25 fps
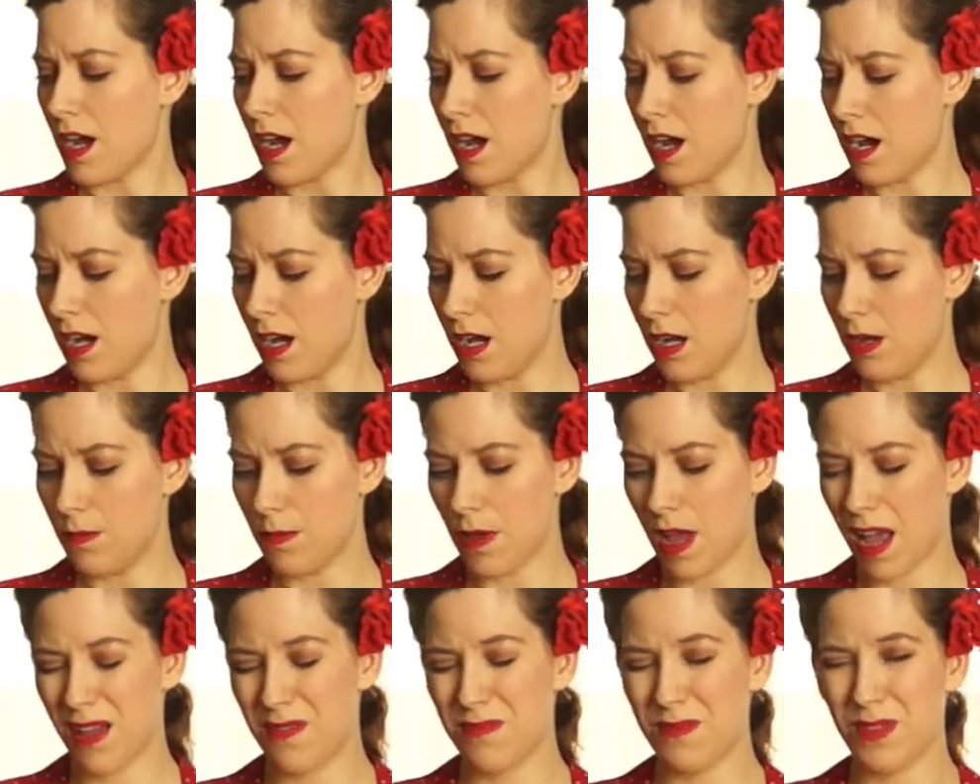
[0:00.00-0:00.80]

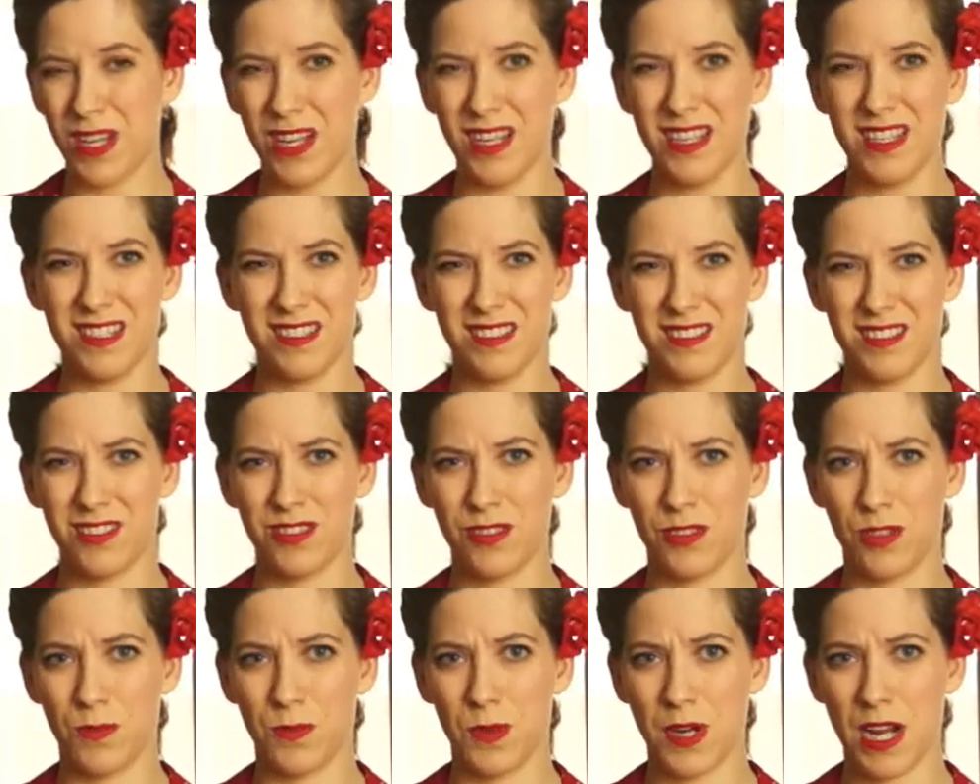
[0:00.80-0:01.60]
I'm not
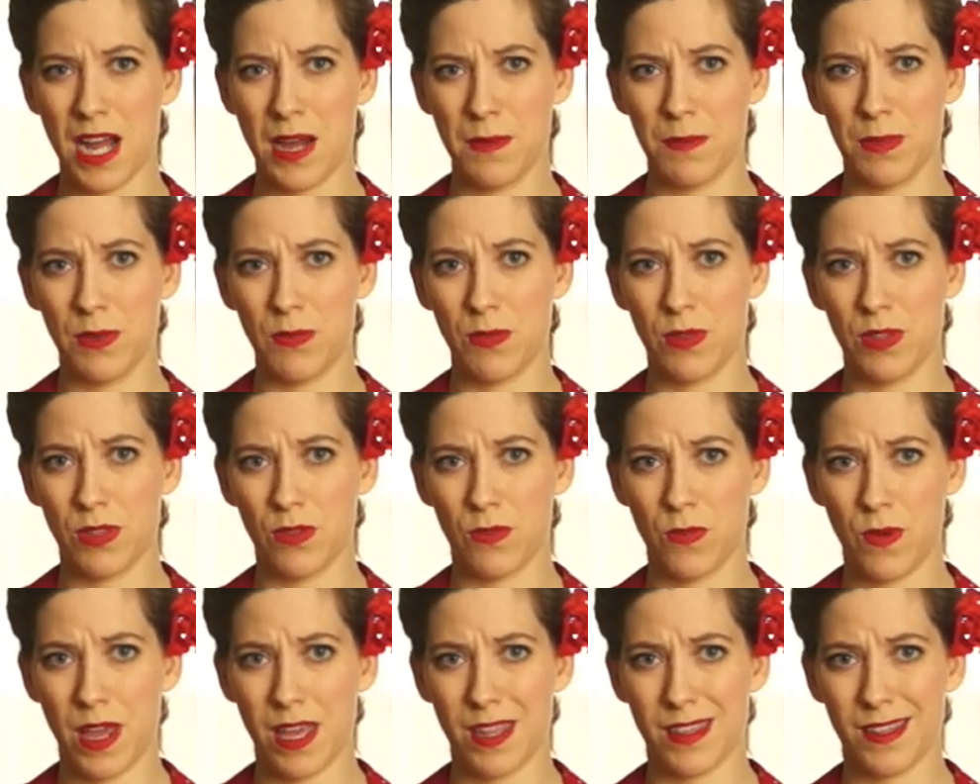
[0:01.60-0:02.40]
super happy with
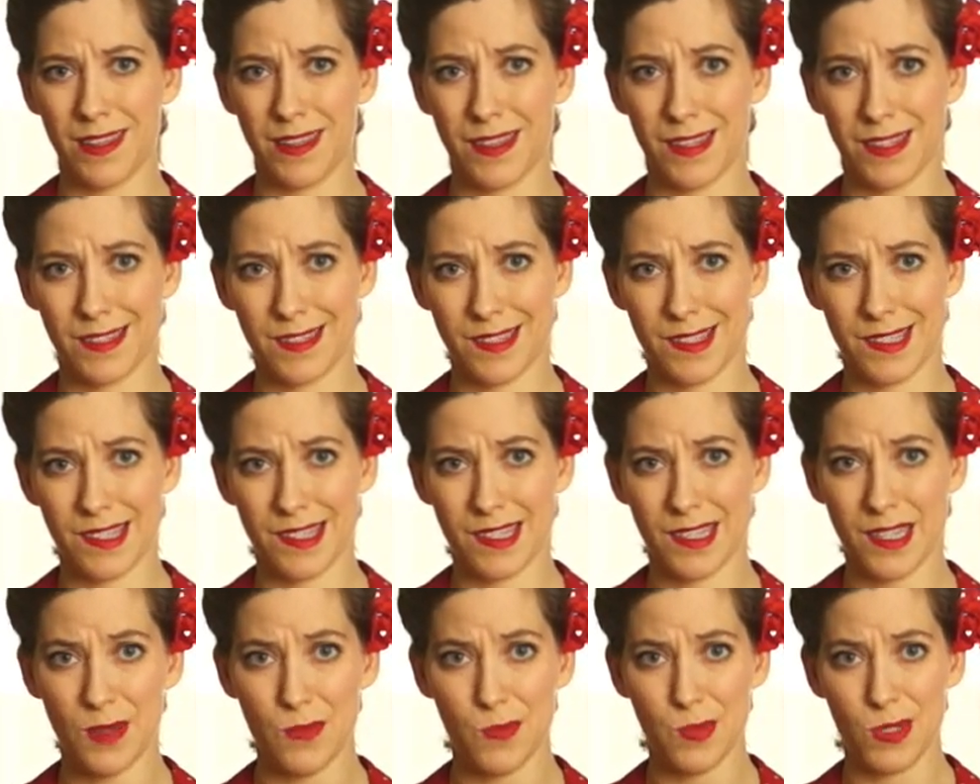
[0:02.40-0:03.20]
the way that this
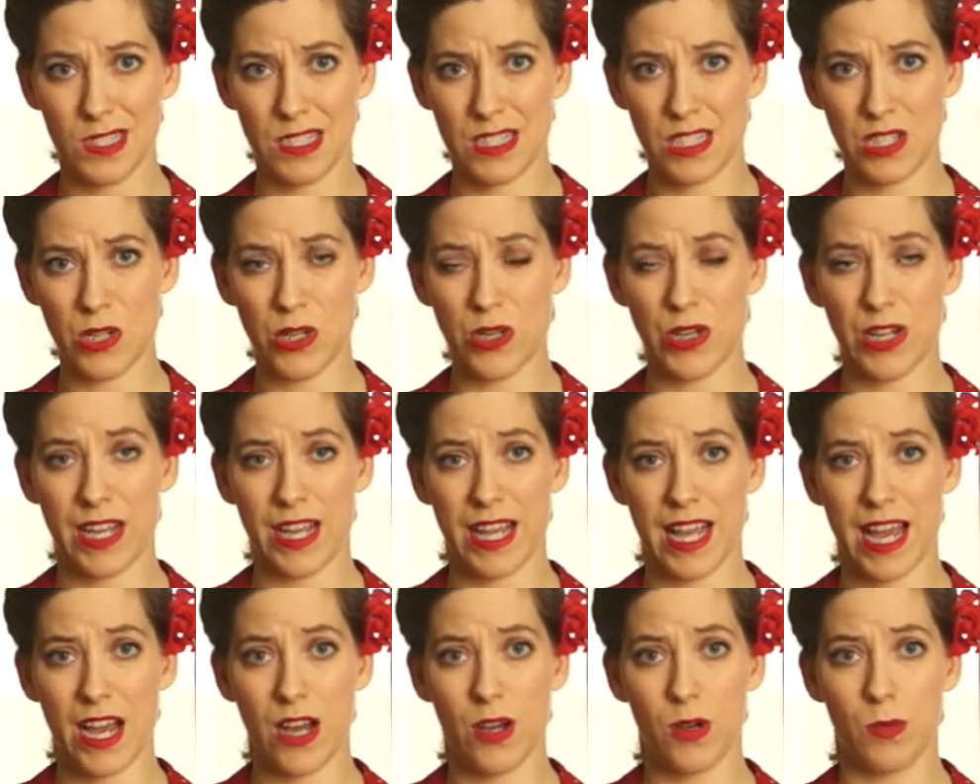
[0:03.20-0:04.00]
slip is
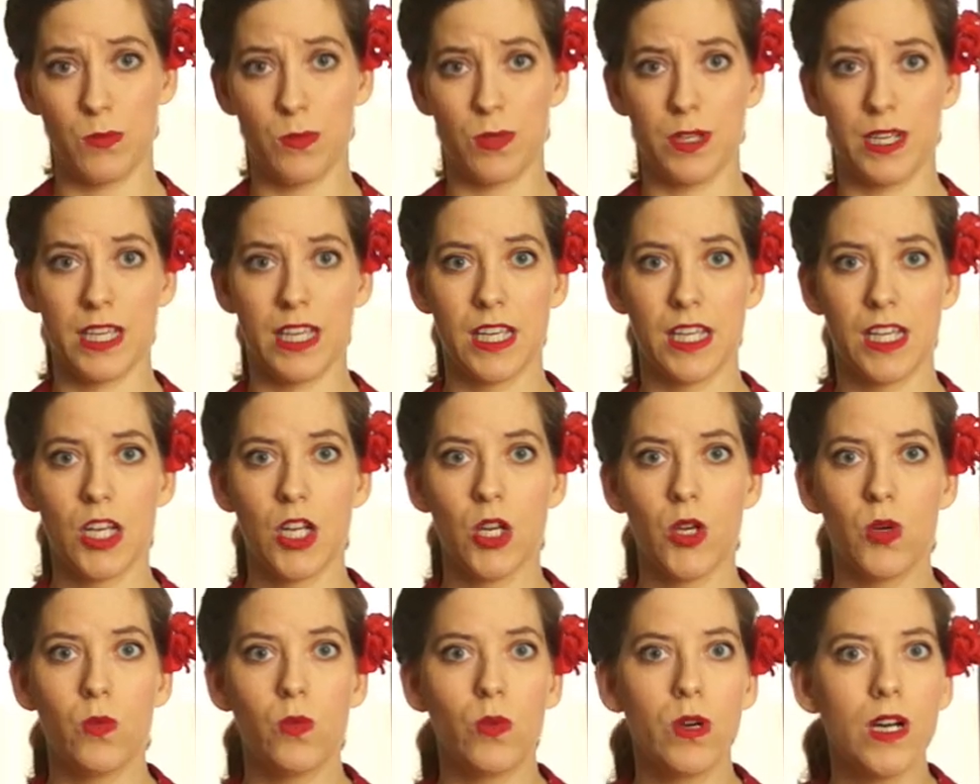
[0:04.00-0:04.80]
turning out, but you
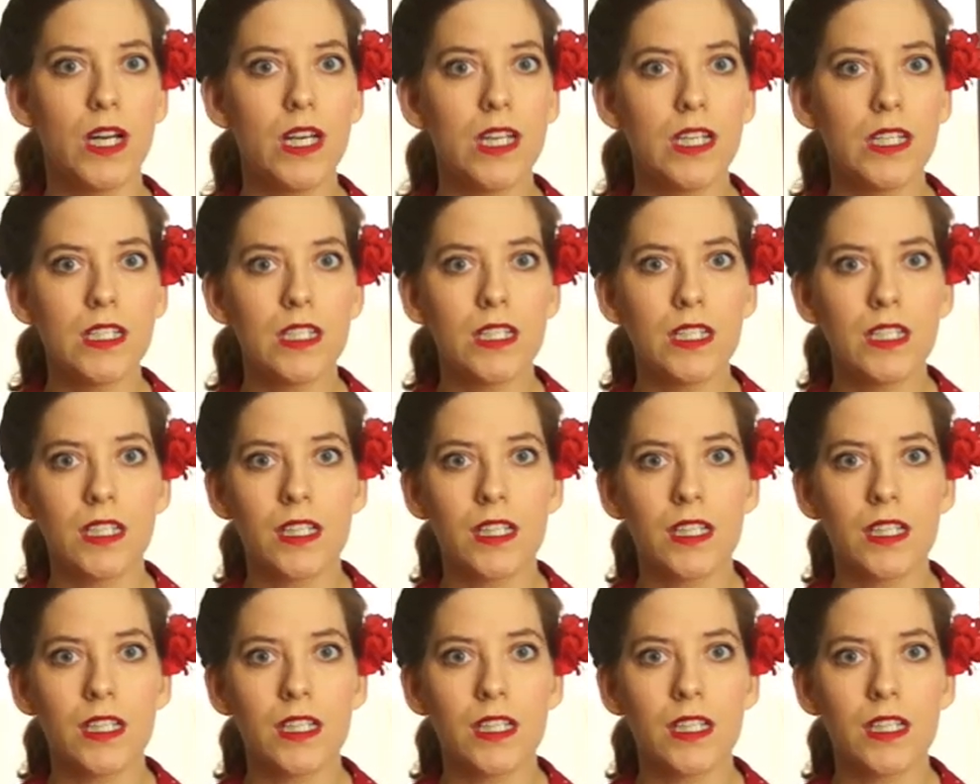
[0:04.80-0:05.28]
know what?